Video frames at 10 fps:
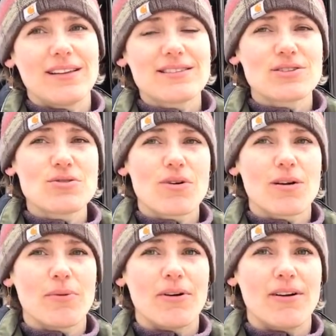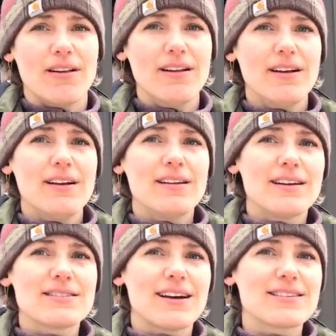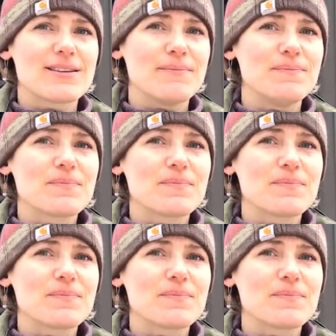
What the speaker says: That's adorable. That's awesome.